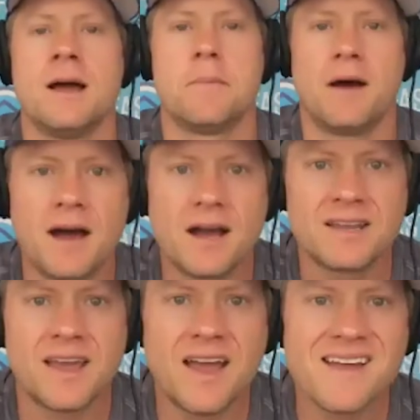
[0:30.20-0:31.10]

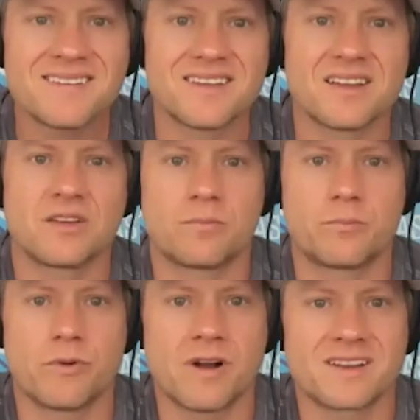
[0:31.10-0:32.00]
podcast that
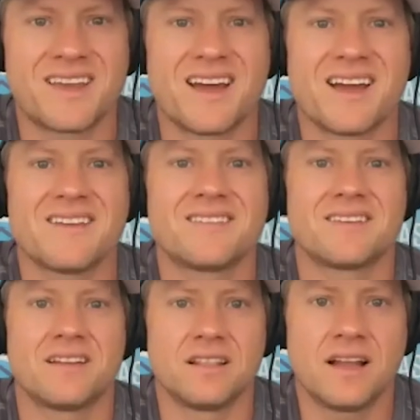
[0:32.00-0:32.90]
broadcasts
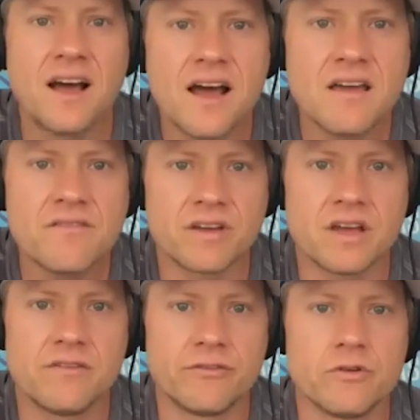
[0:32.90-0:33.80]
live
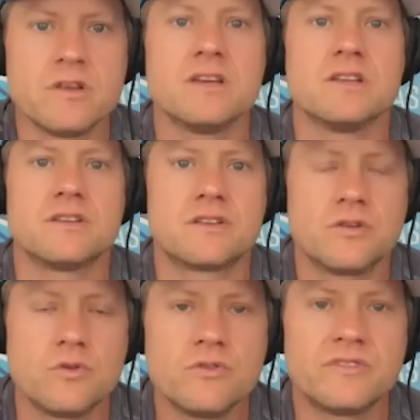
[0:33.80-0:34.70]
every
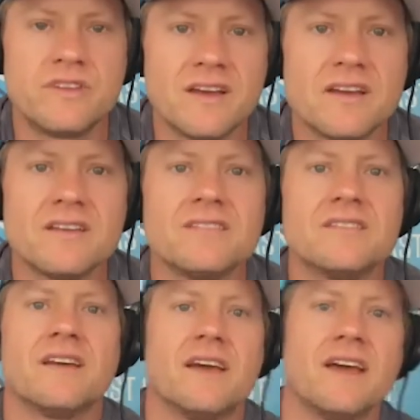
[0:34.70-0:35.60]

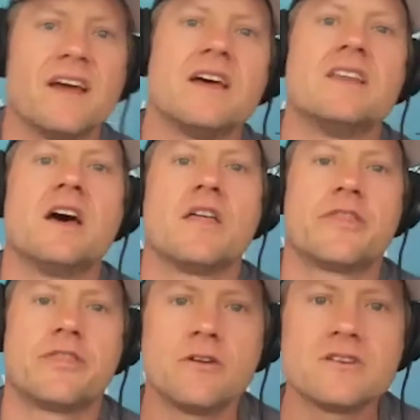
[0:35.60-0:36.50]
Tuesdays and
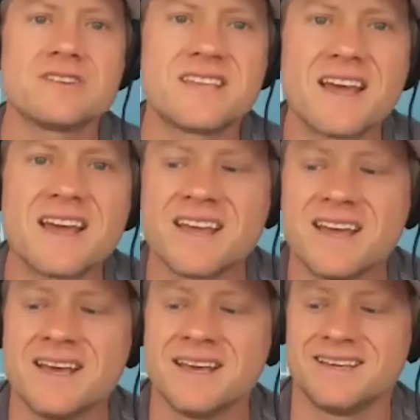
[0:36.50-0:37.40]
Thursday.
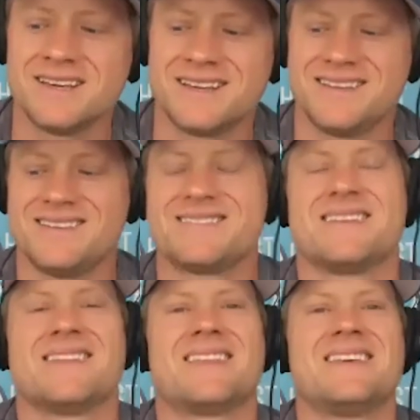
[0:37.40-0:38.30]
It
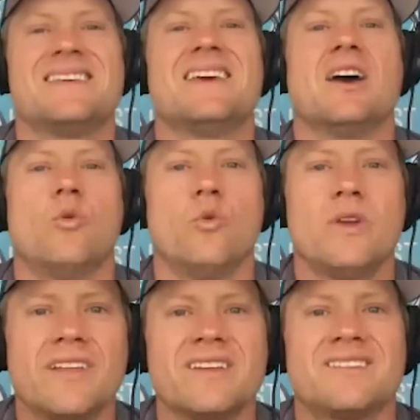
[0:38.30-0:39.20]
is the
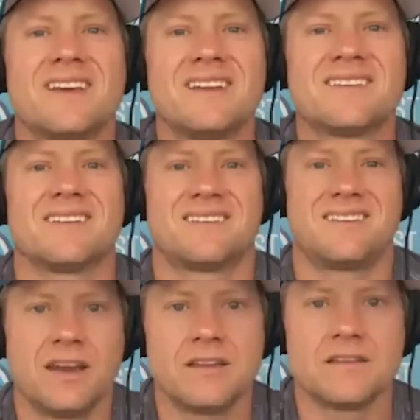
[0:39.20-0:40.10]
Real Estate
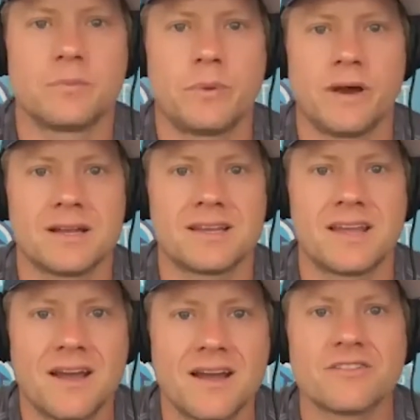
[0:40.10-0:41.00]
Titans
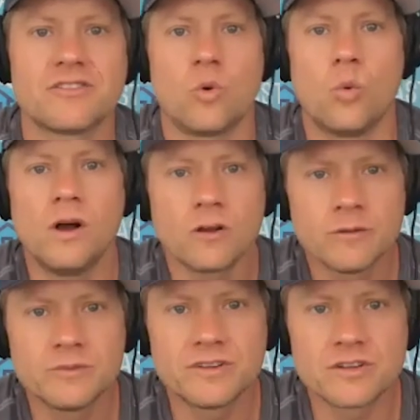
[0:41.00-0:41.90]
podcast.
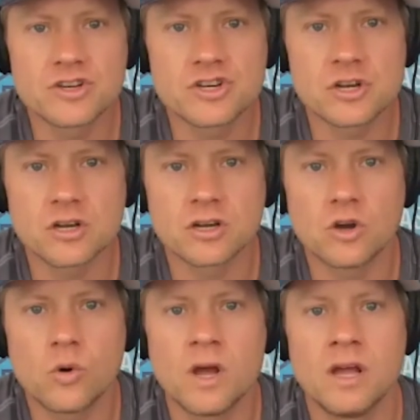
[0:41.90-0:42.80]
Welcome to the
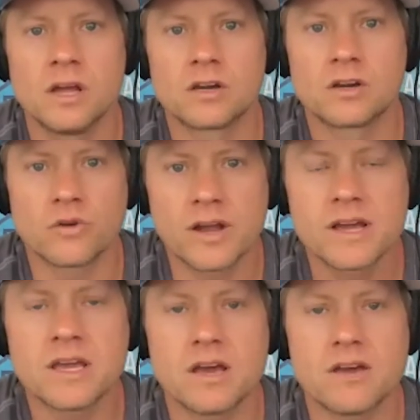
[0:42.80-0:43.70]
show,
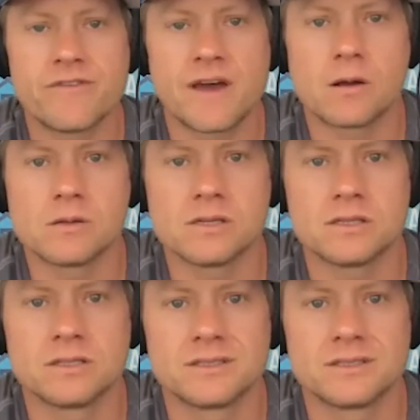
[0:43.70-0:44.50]
Greg Fowler.